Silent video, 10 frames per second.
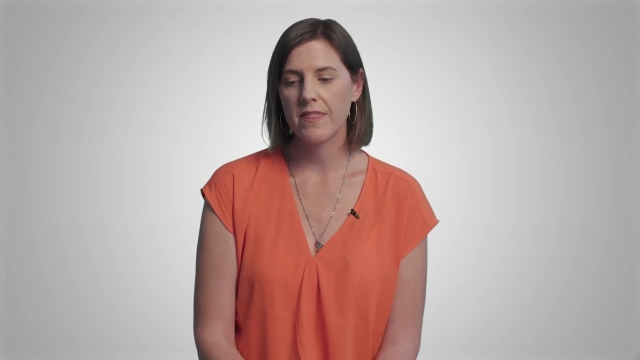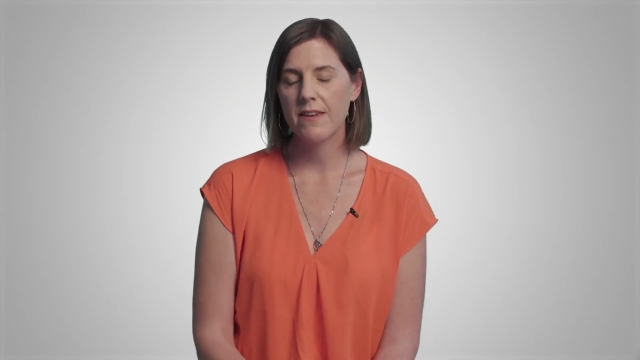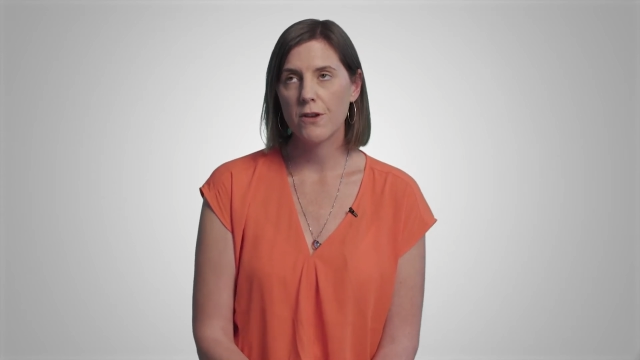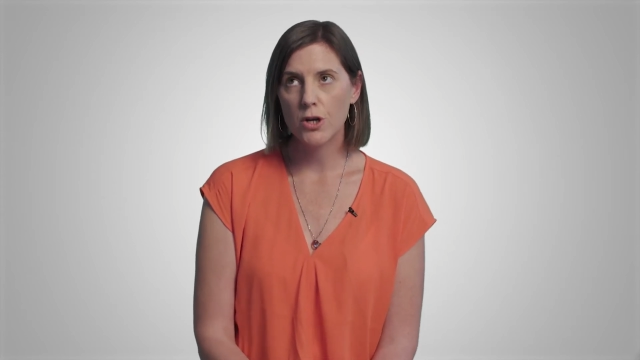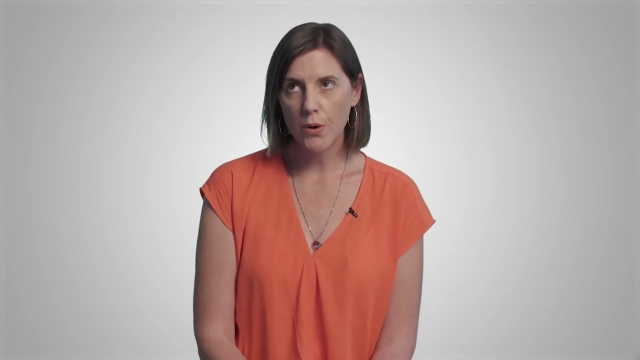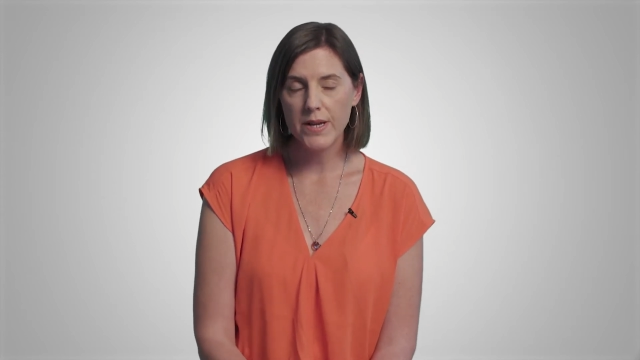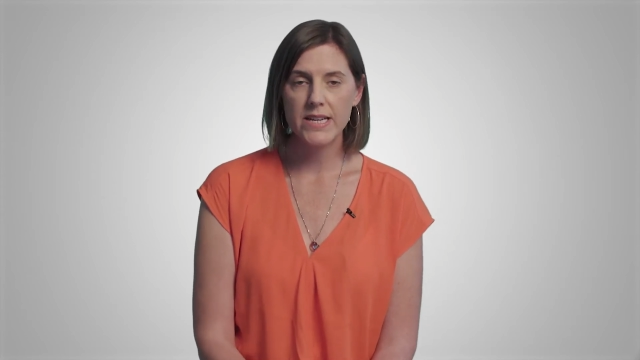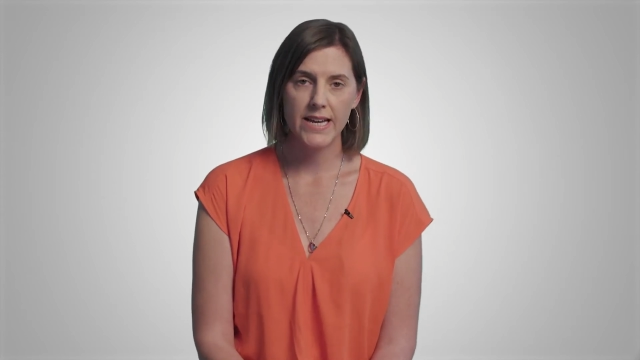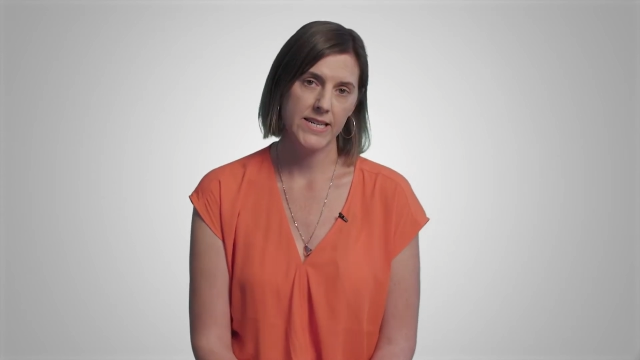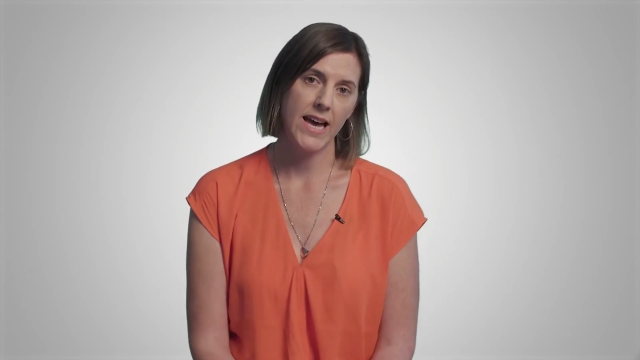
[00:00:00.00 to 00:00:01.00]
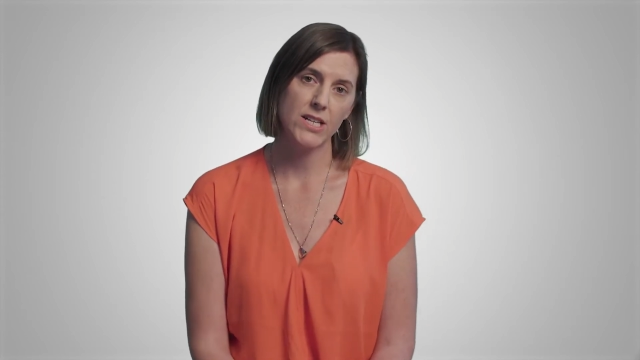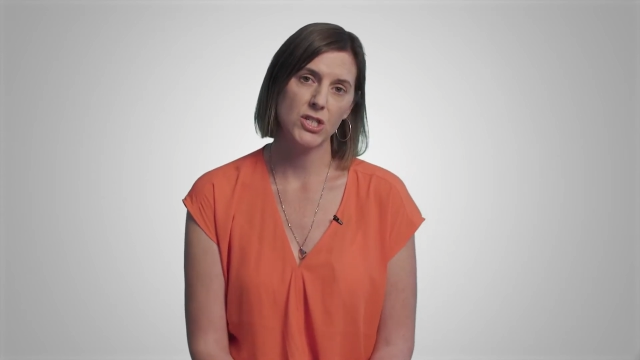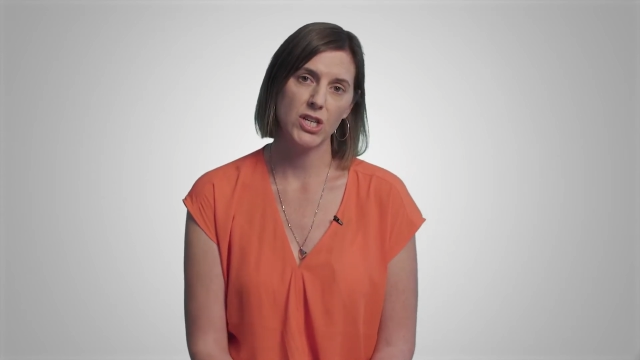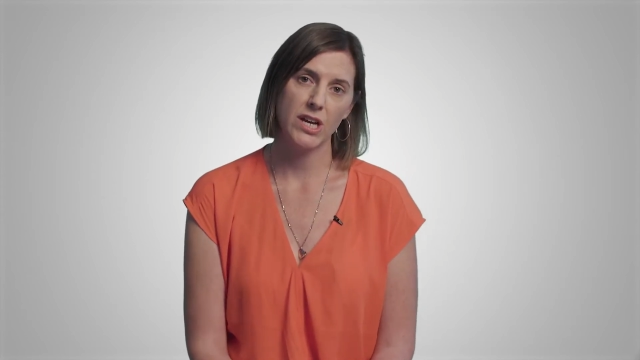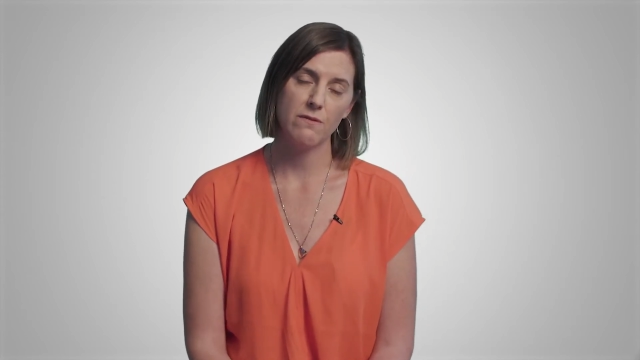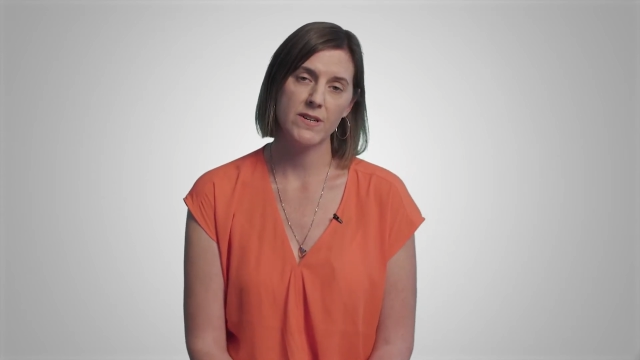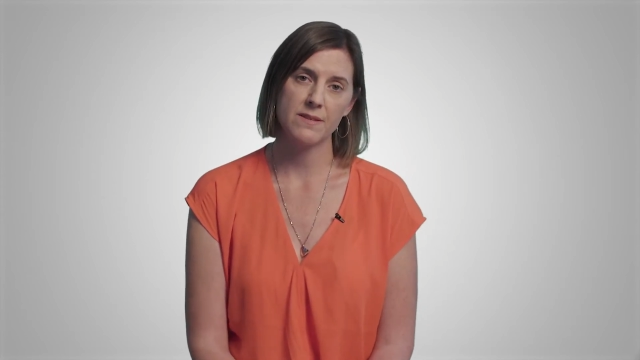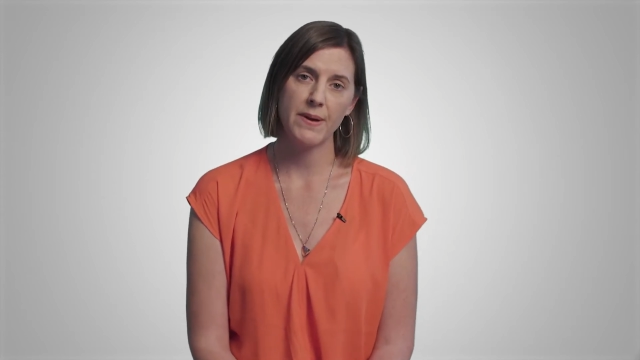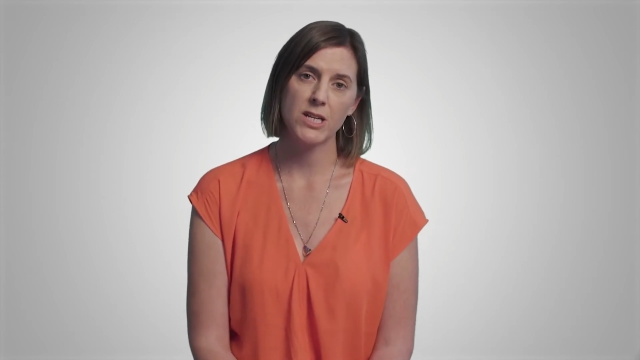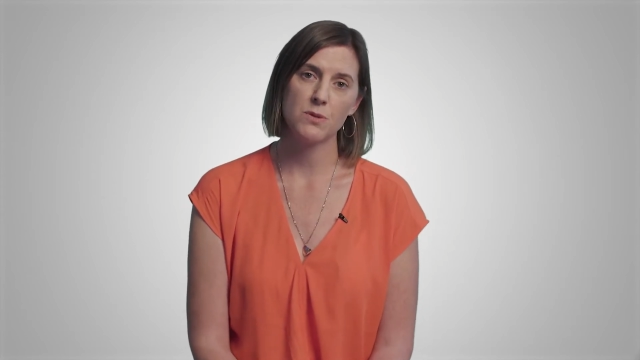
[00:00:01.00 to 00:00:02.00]
if you're going to attach a
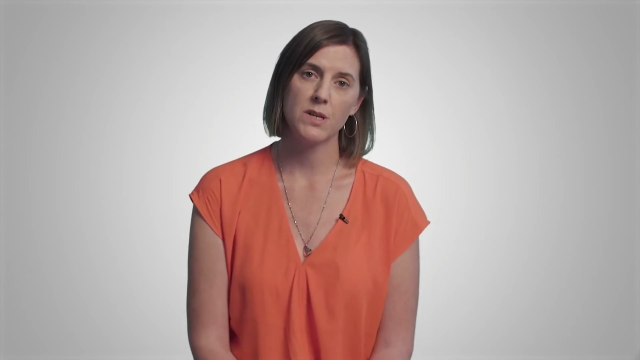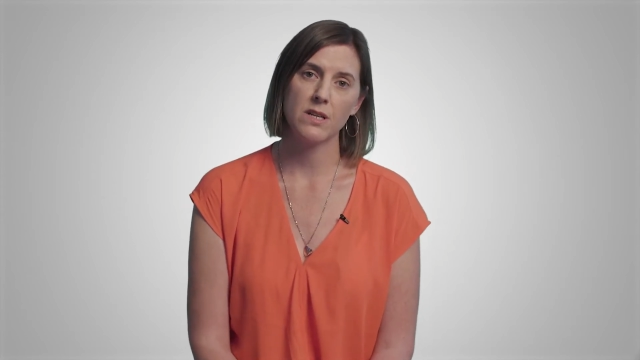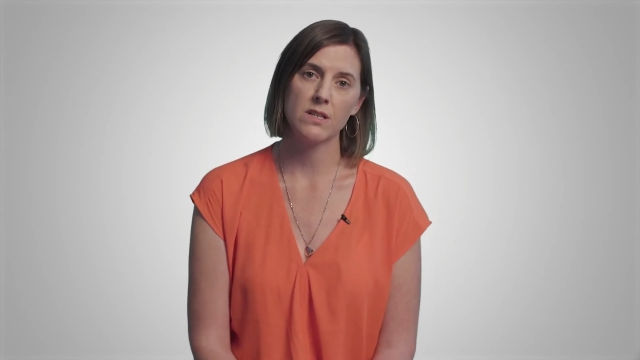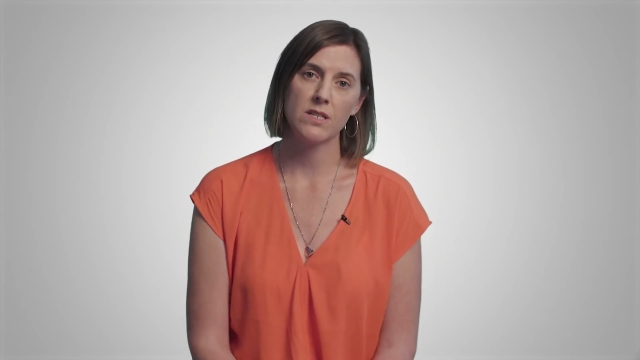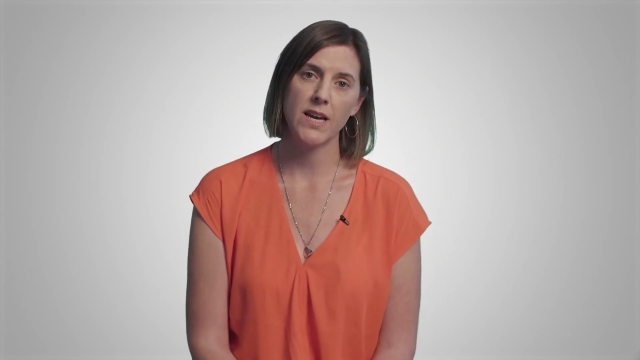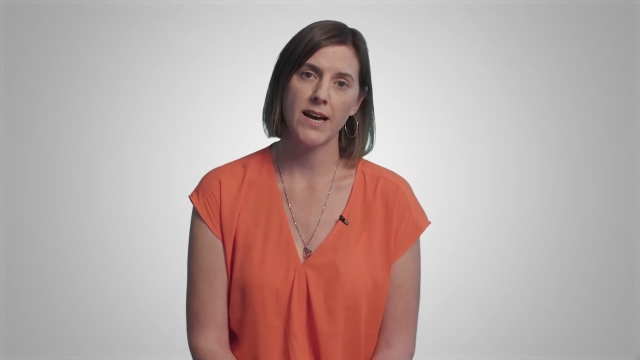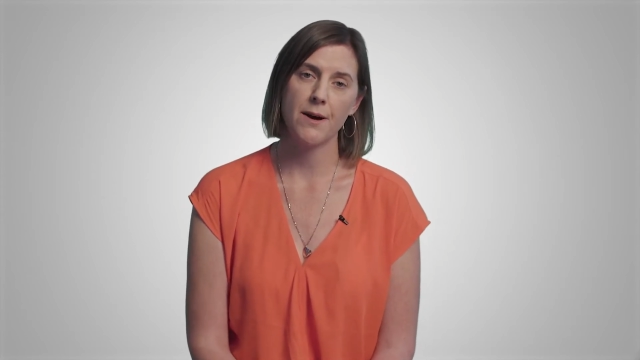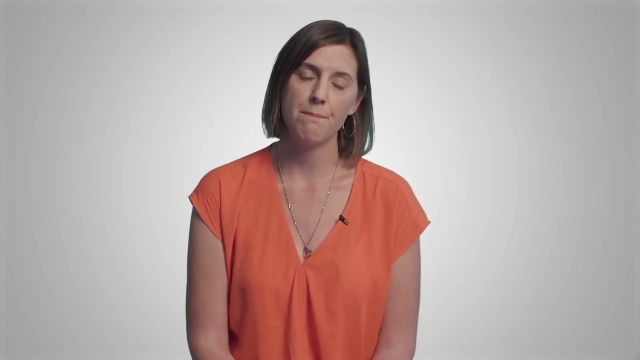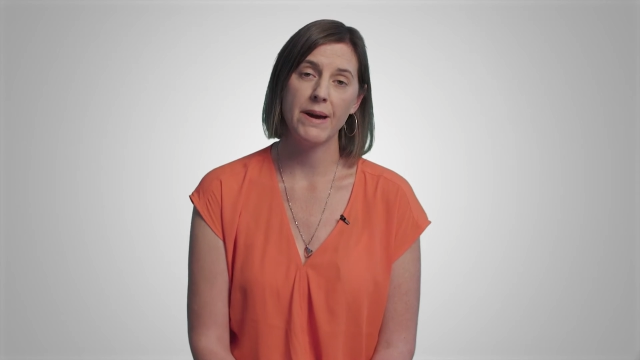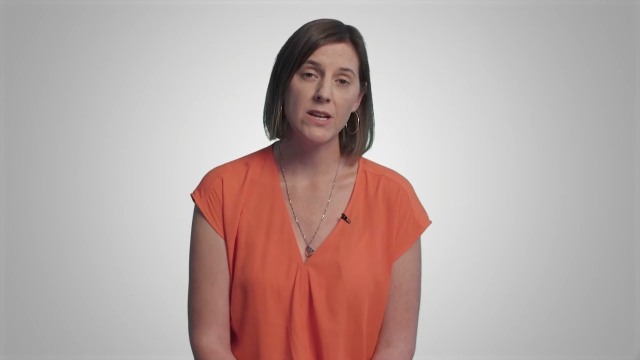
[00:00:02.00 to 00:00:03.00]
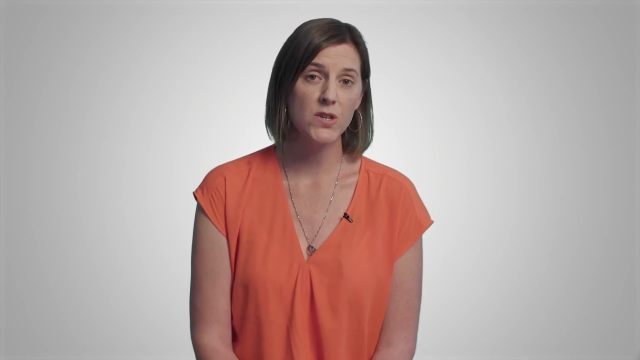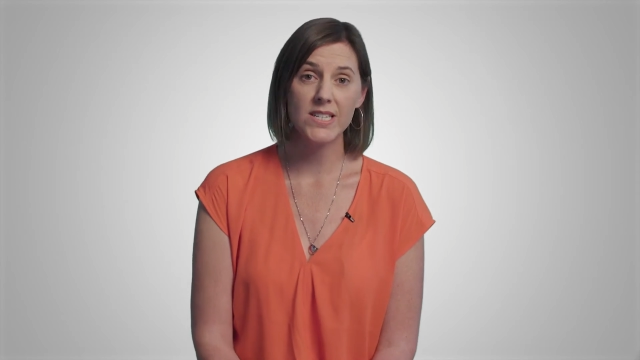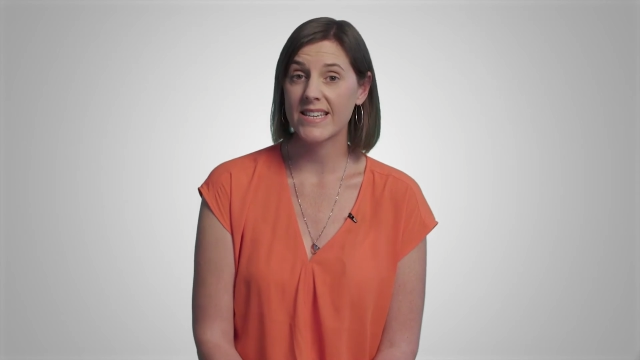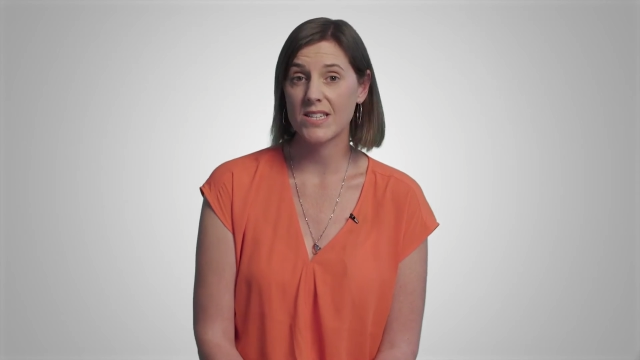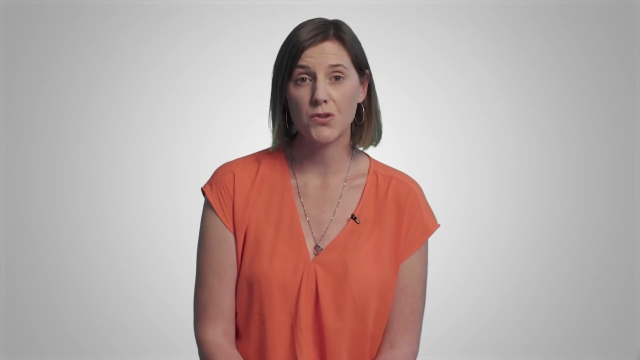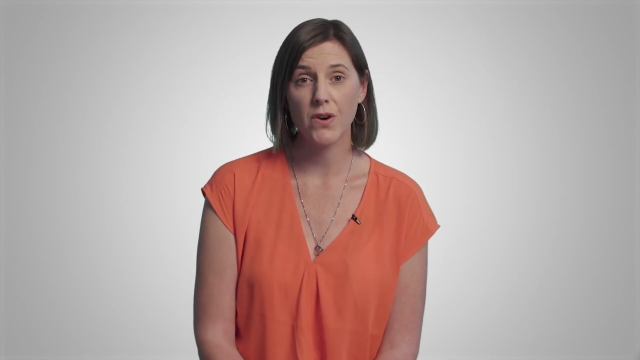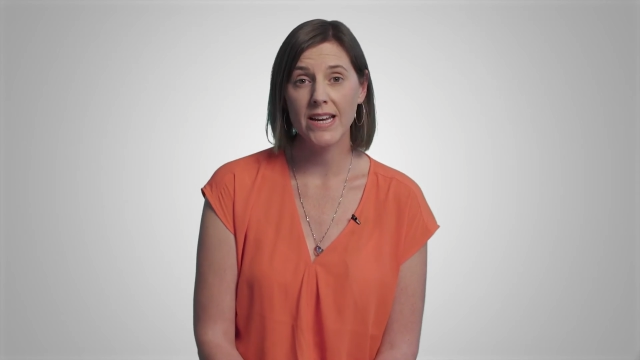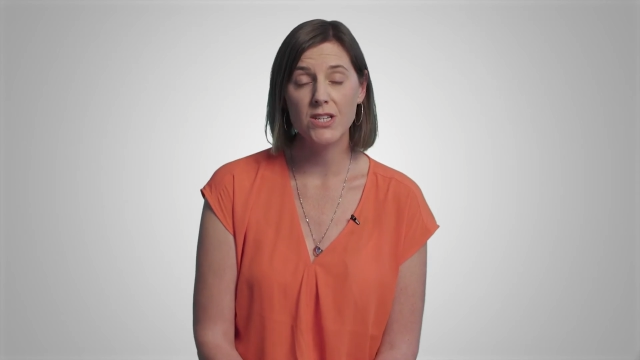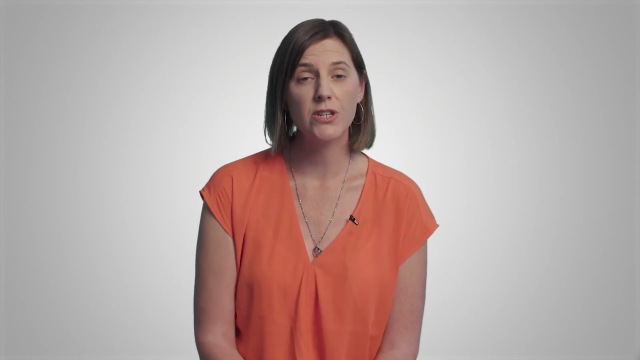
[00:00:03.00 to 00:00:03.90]
risk management matrix, that's great.